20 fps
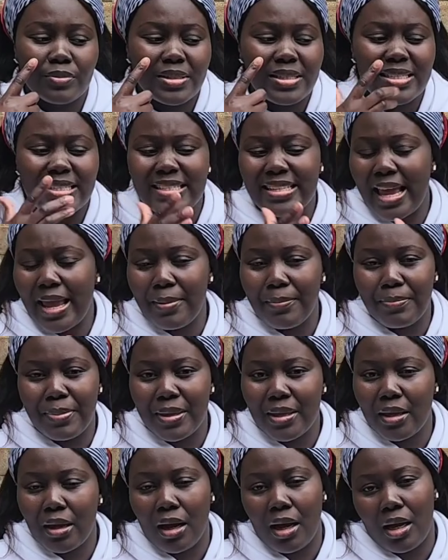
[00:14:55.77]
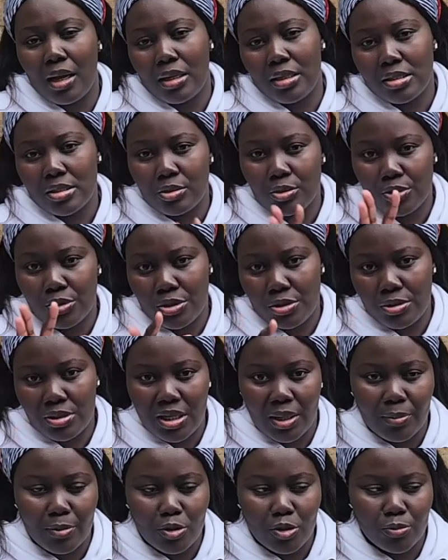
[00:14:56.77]
same beaker is not
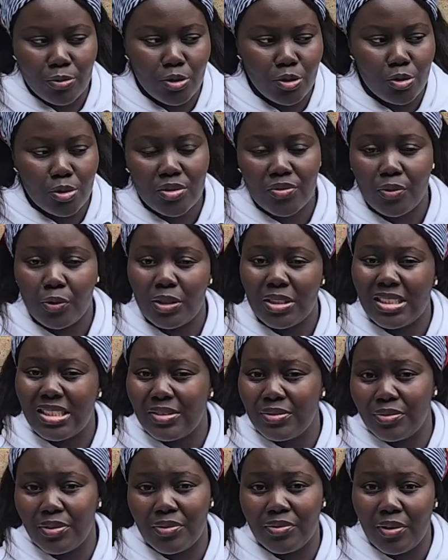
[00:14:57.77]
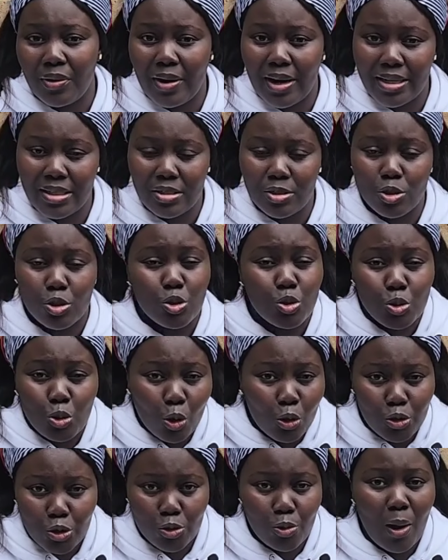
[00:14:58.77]
suitable to be used for different varieties.
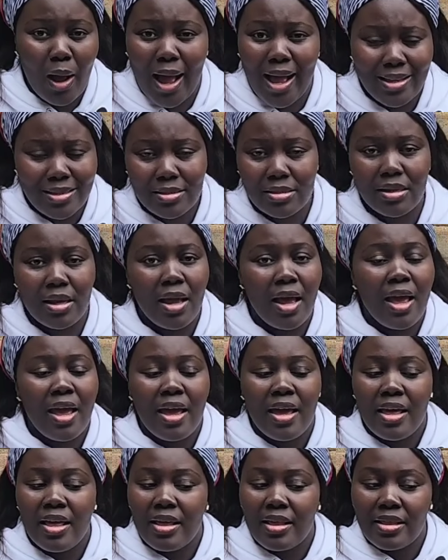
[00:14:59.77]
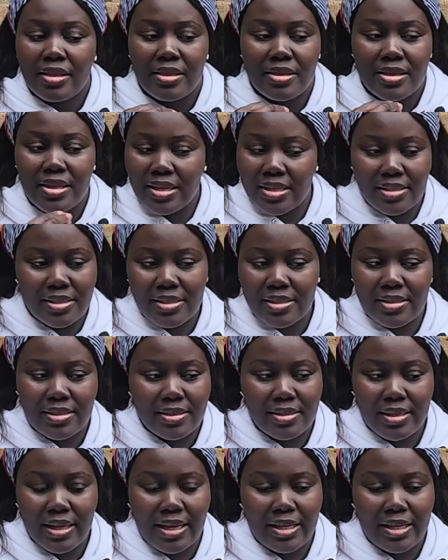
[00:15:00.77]
So to us, this